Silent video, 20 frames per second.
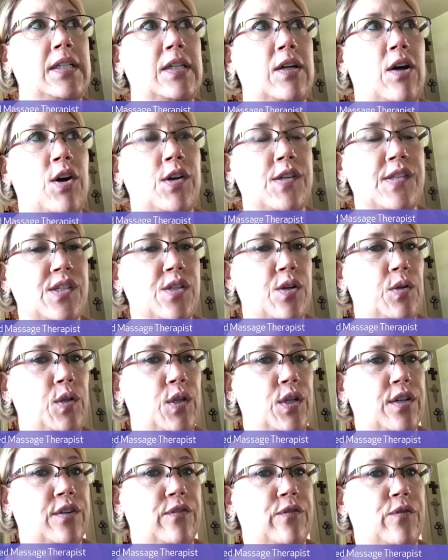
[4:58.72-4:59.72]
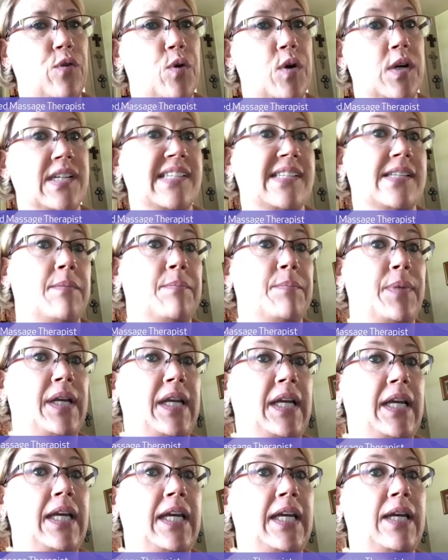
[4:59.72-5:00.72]
also look for
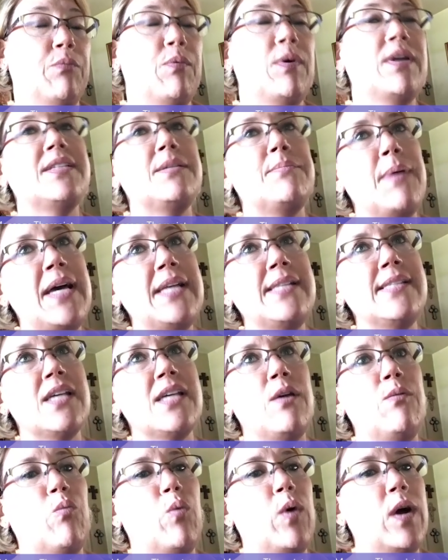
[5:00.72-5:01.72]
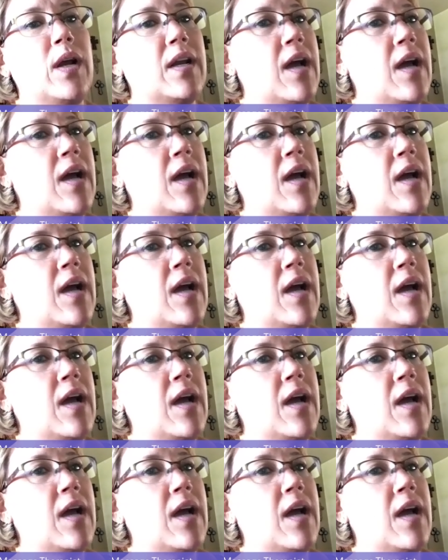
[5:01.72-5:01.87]
somebody, well, it depends on what